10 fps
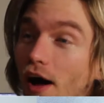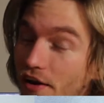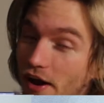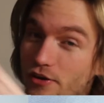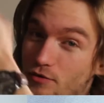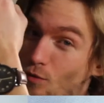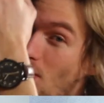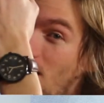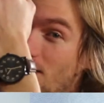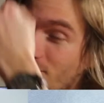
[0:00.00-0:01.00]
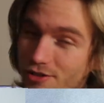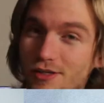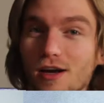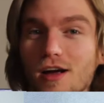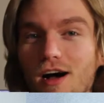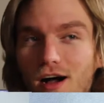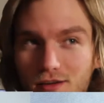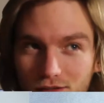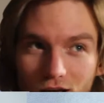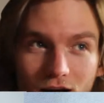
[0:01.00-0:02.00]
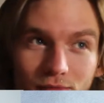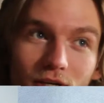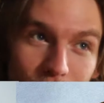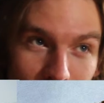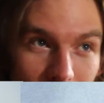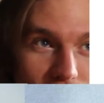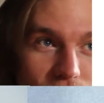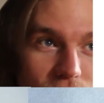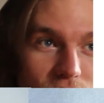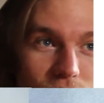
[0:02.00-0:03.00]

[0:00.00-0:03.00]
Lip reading: a nice watch, comic books,